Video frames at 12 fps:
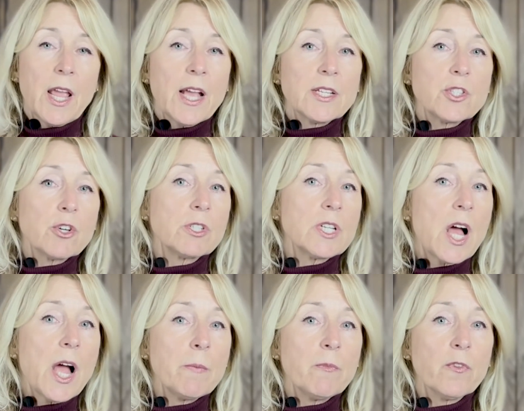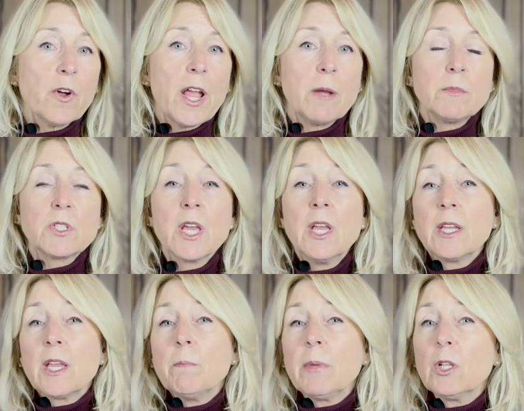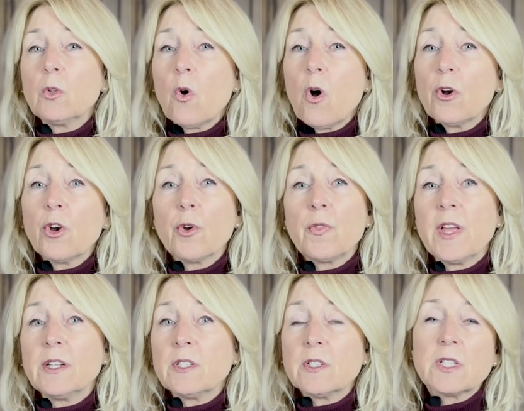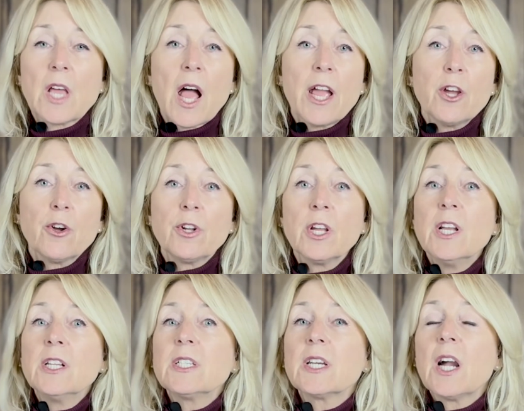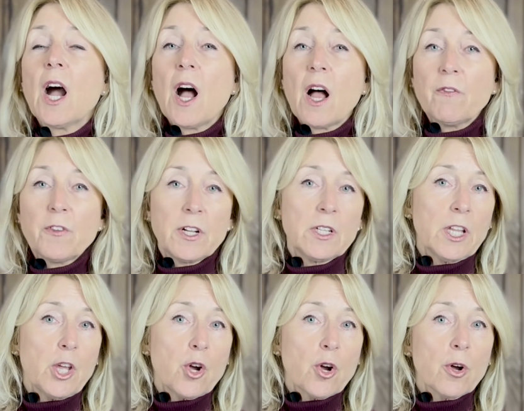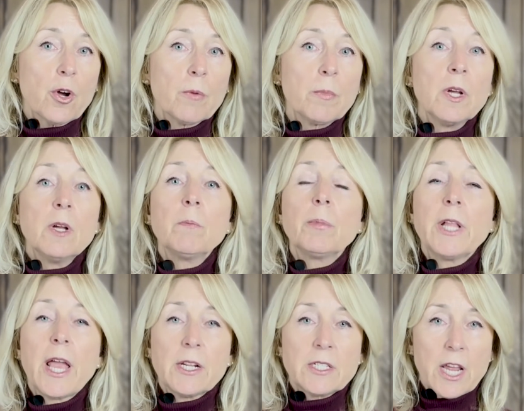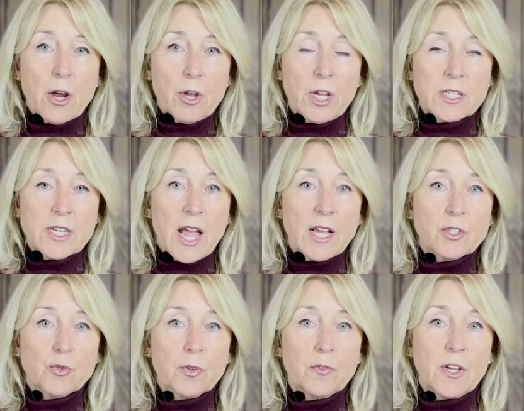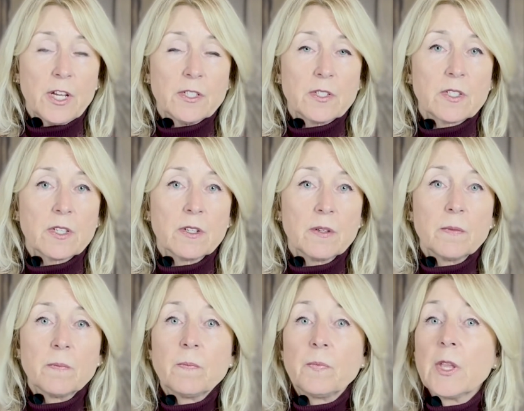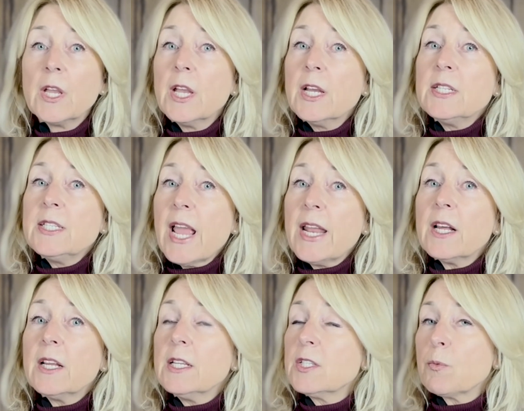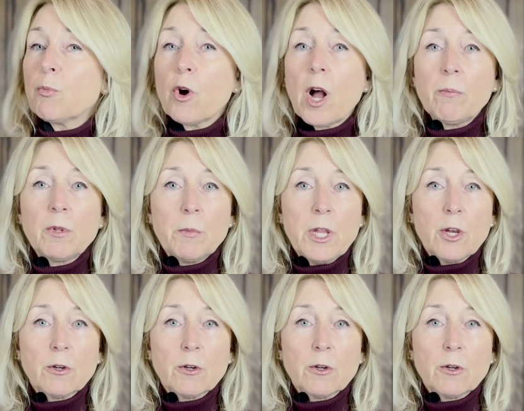as their timeframes can be longer than desired to confidently curb planetary catastrophes. Data is a problem here